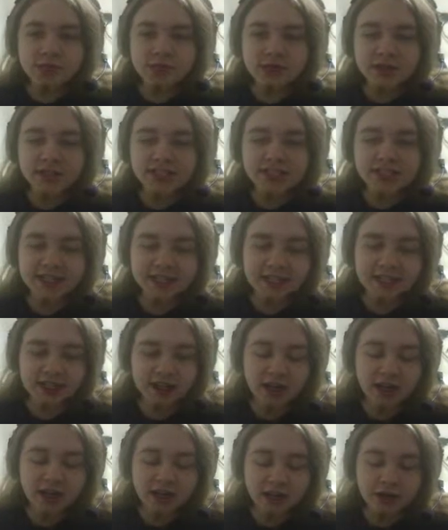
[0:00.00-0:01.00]
This is
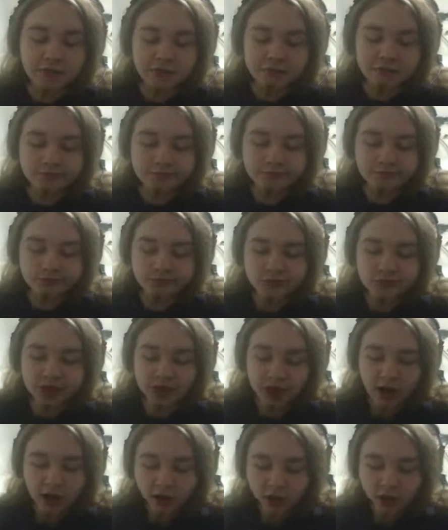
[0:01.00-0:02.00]

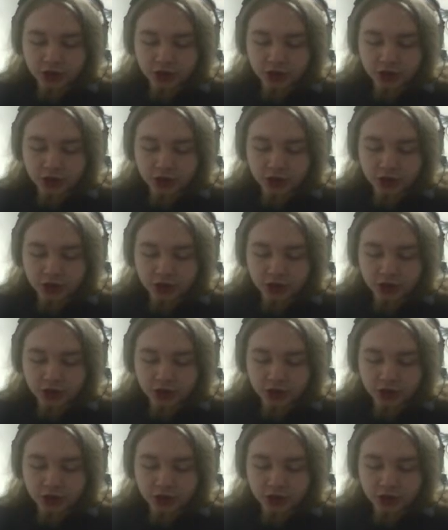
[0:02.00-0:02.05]
a